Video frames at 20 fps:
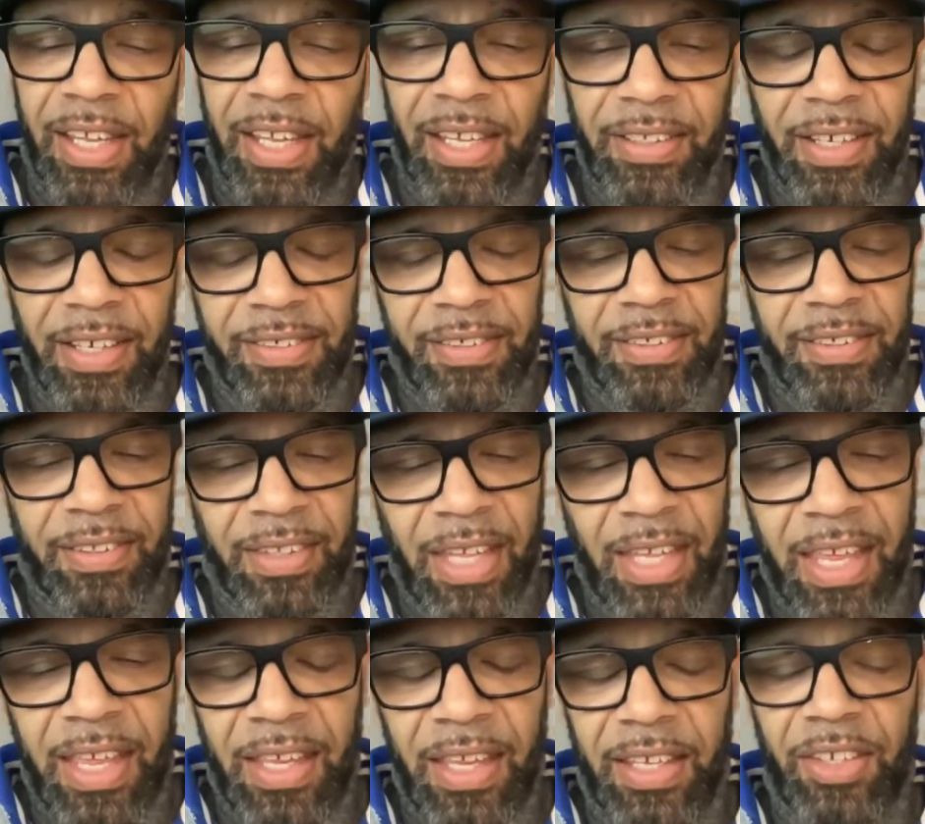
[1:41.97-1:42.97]
He does his
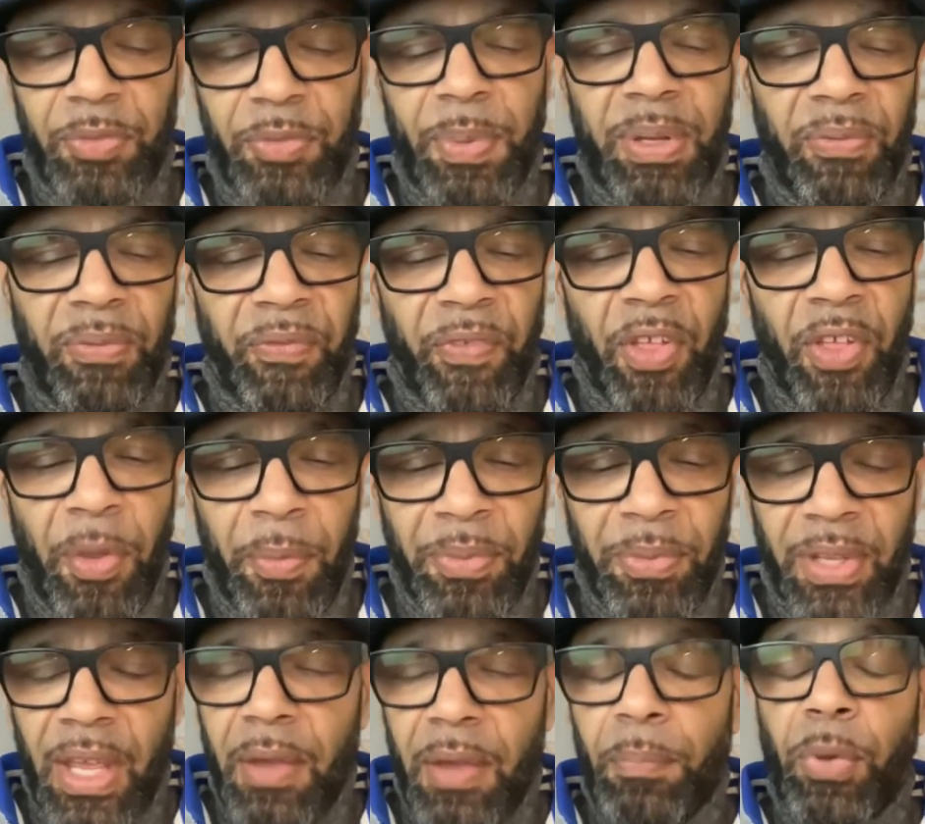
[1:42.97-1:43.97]
thing. He's been in
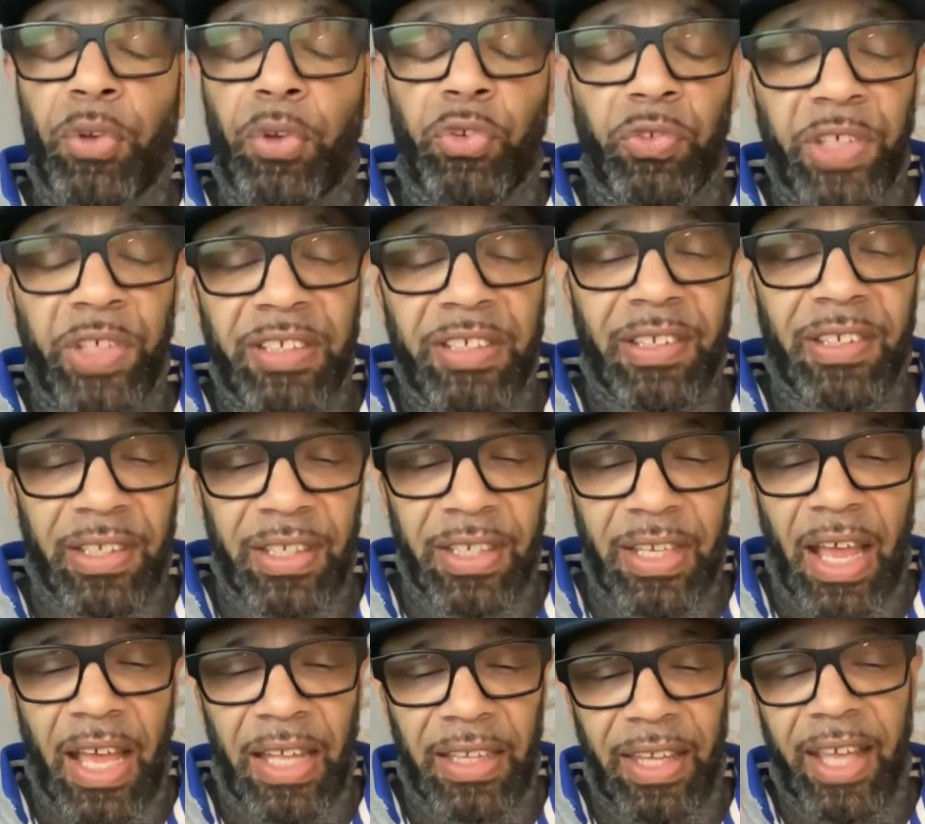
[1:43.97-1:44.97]
films. Most
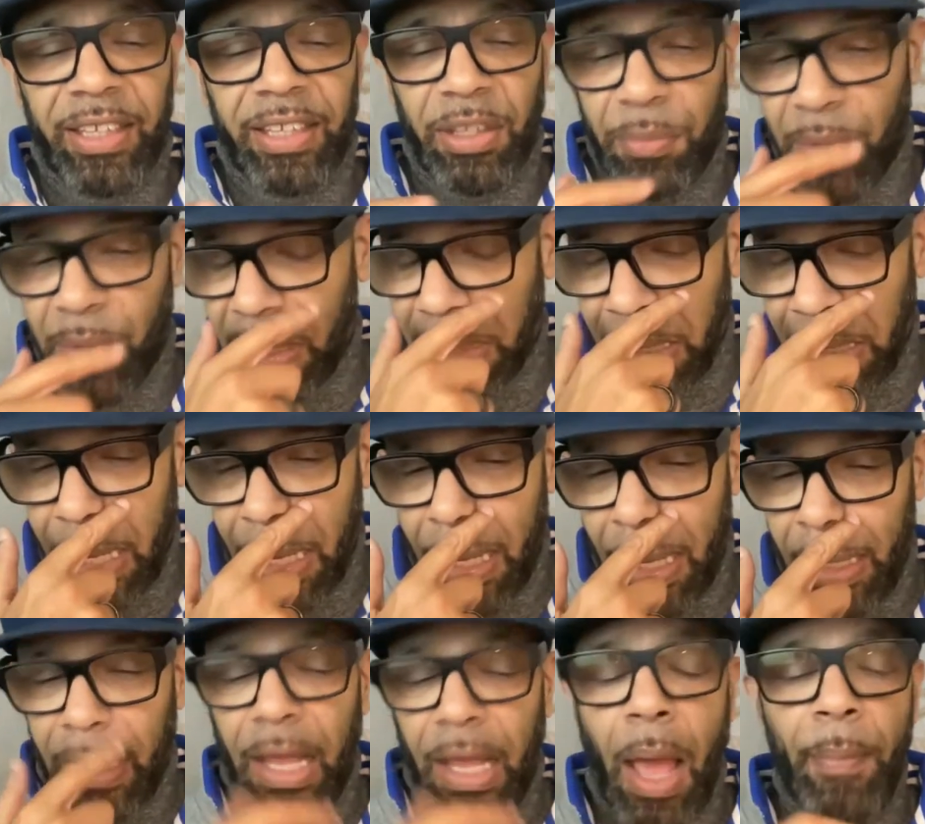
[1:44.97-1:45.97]
recently, I liked him in
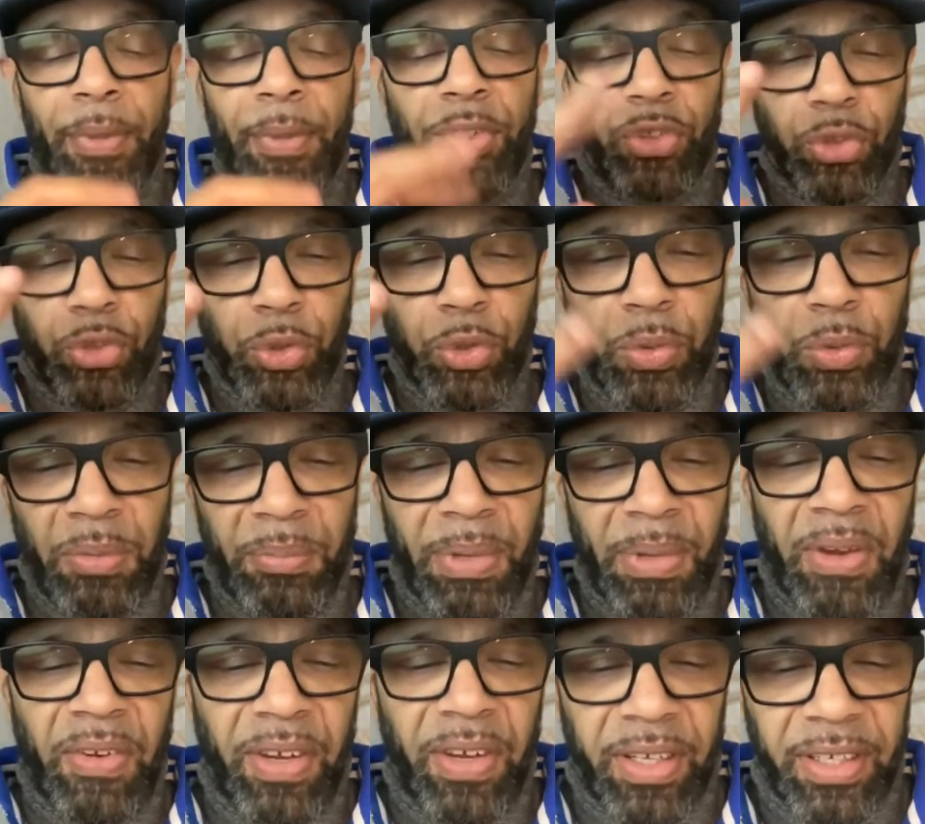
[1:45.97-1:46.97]
Coming to
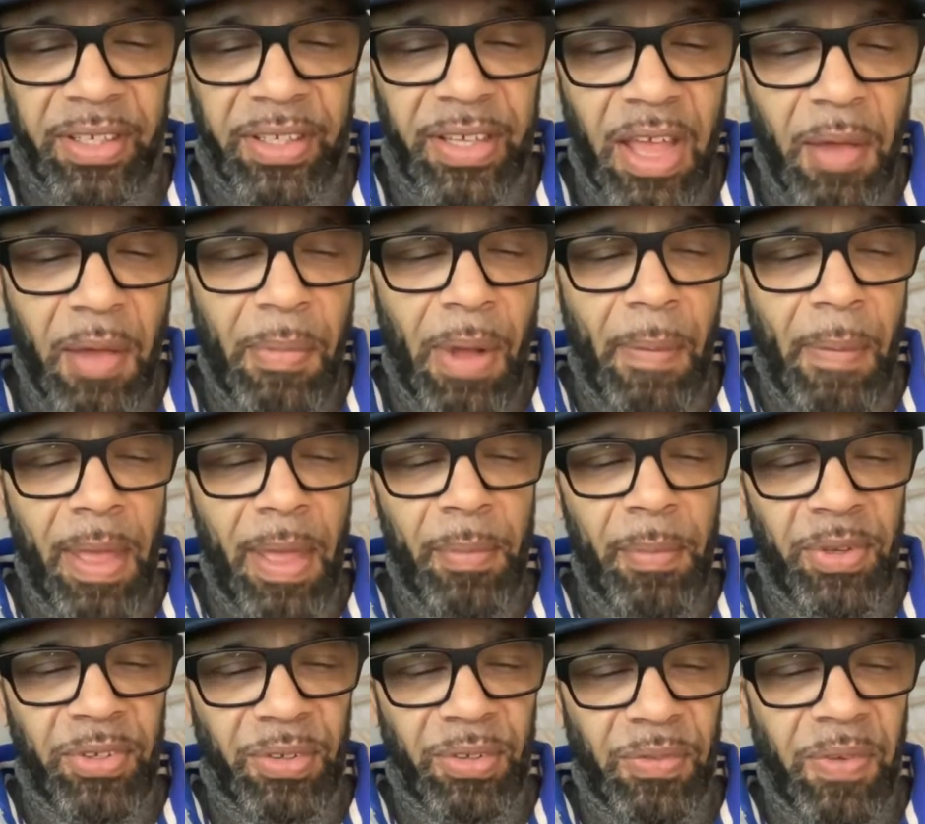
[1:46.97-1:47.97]
America. My man,
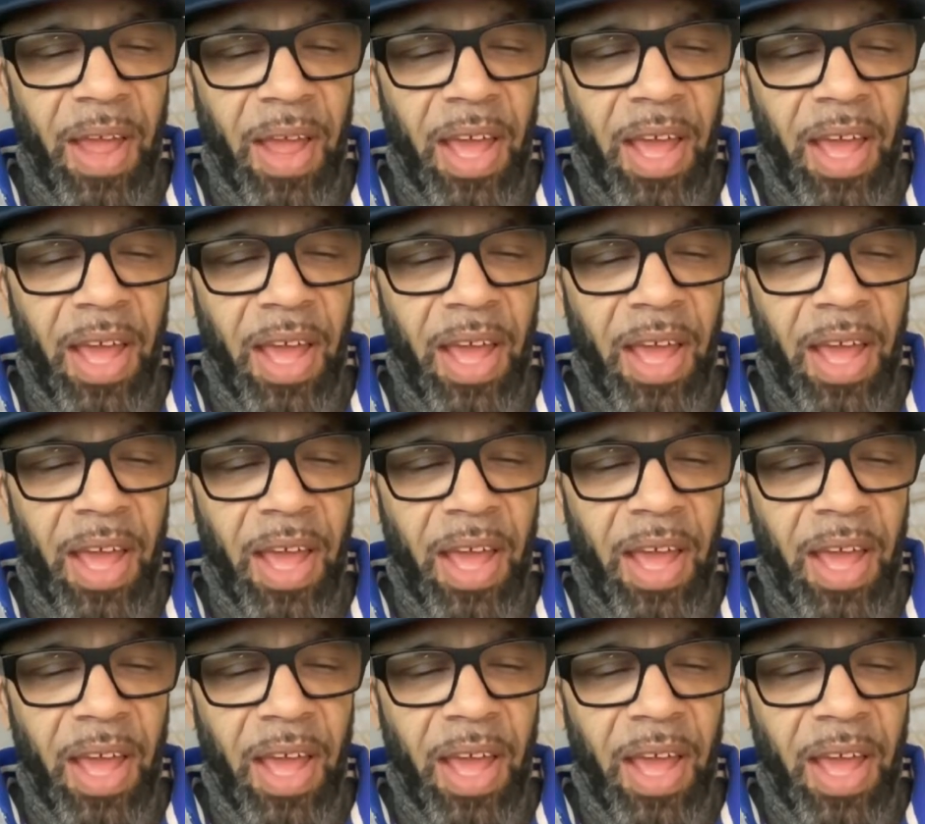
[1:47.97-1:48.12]
Mr.